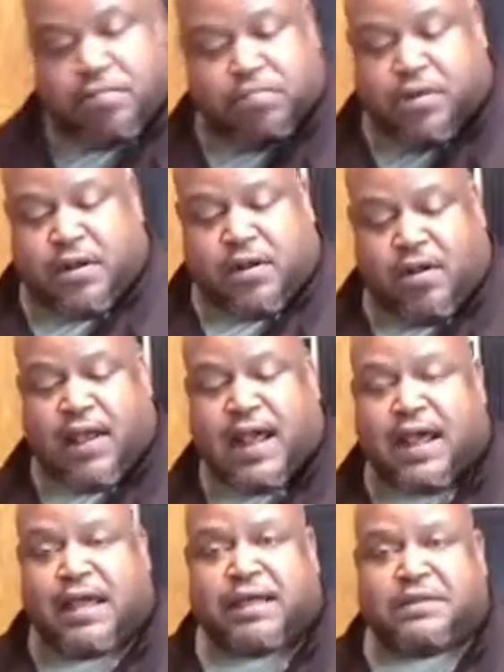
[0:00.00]
Put it on
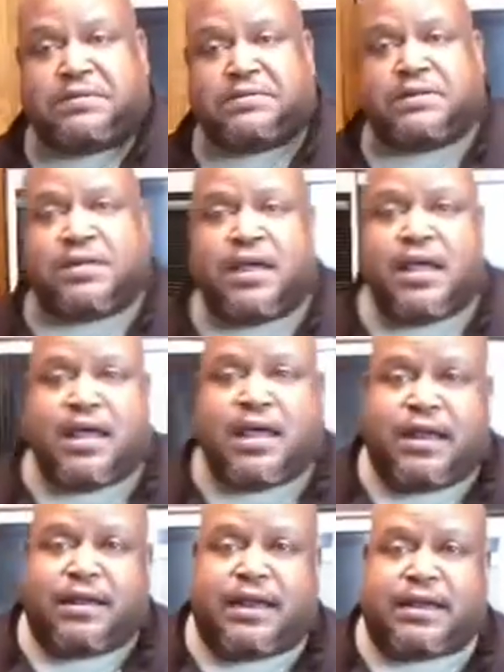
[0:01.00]
high.
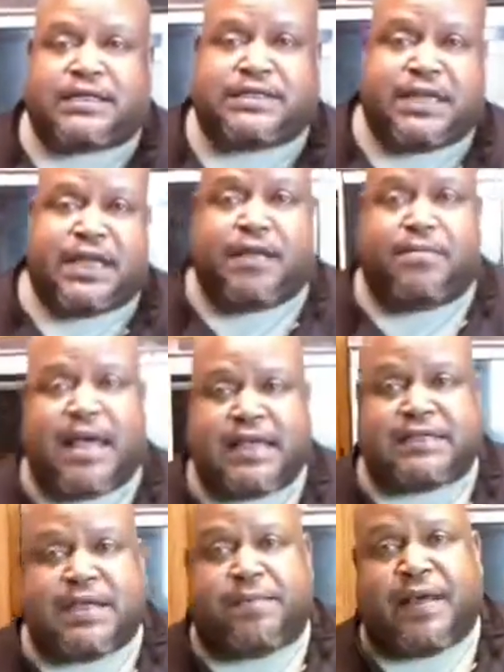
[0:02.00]
Let it steam, I
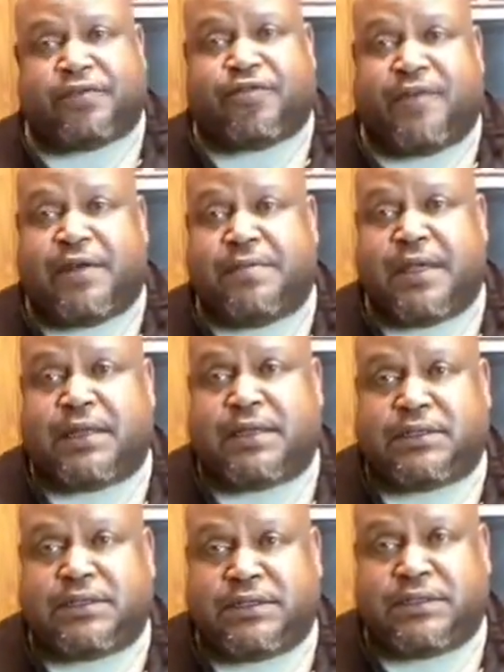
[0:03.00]
say about three minutes.
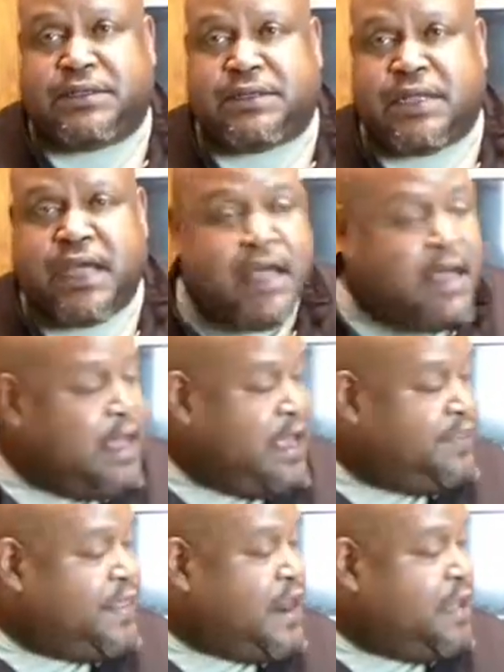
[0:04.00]

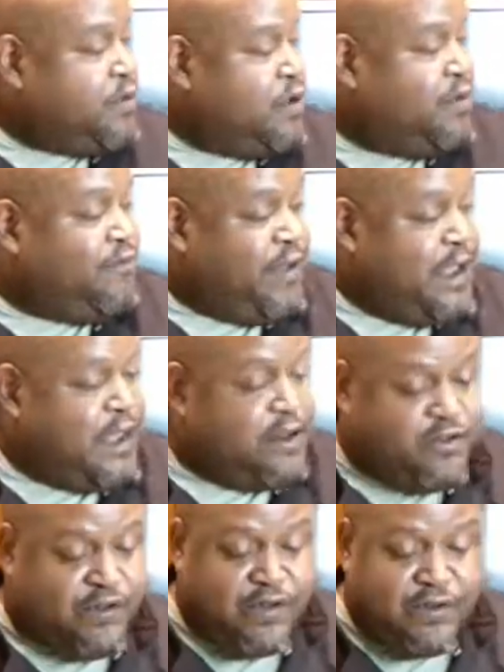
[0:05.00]
And then I'm going to
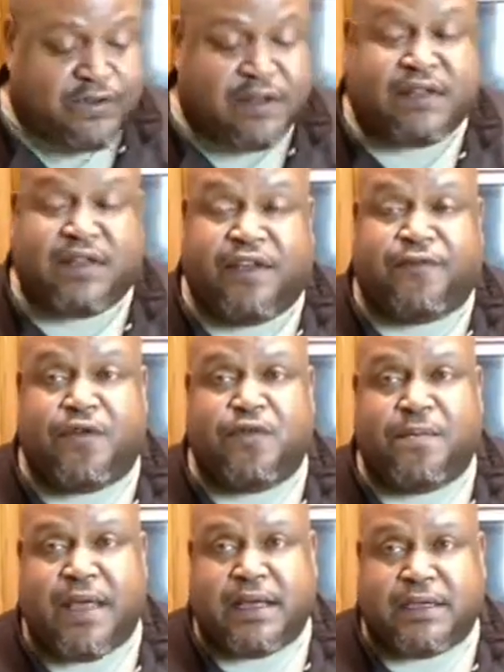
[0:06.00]
reintroduce the seafood
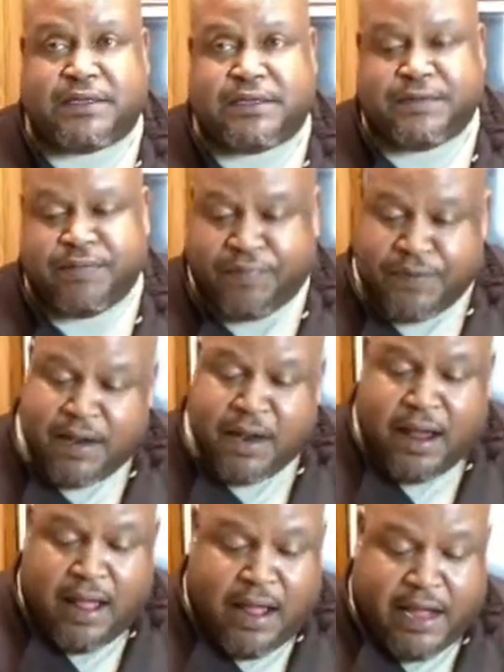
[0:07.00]
mix
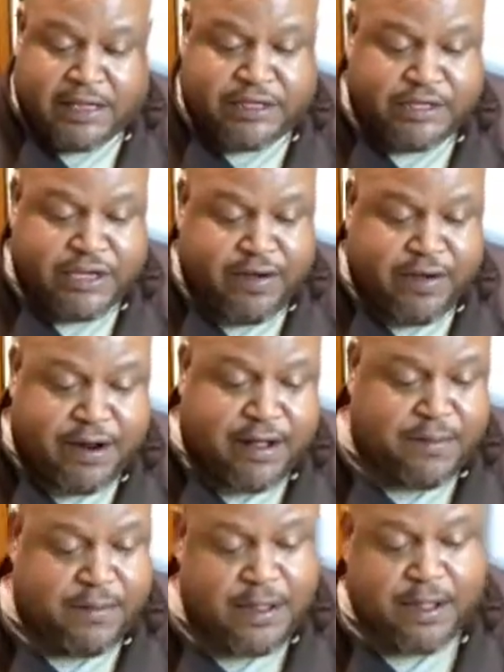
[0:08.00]
and stir it
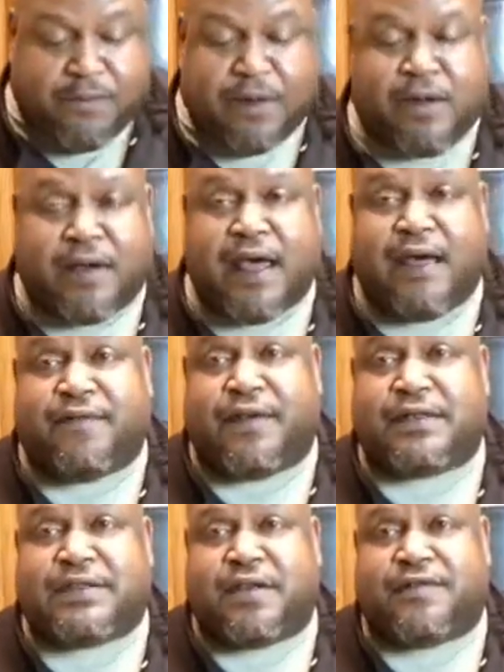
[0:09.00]
up. And we're going to have
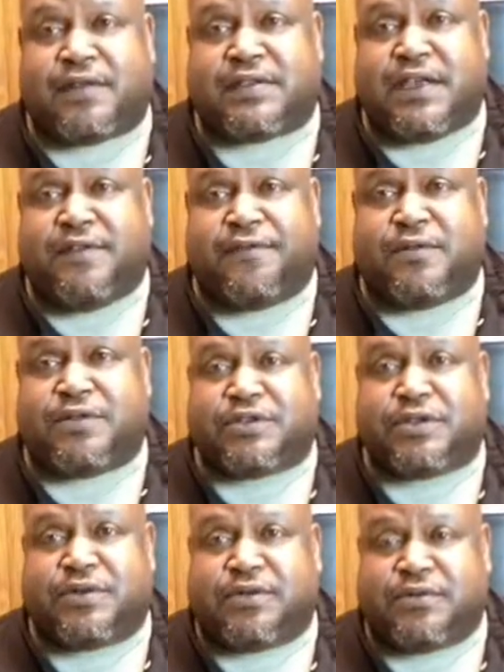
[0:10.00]
ourselves a seafood
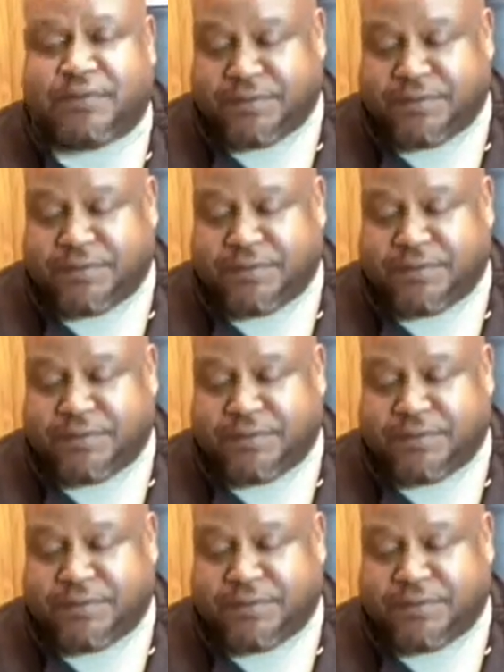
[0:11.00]
stew.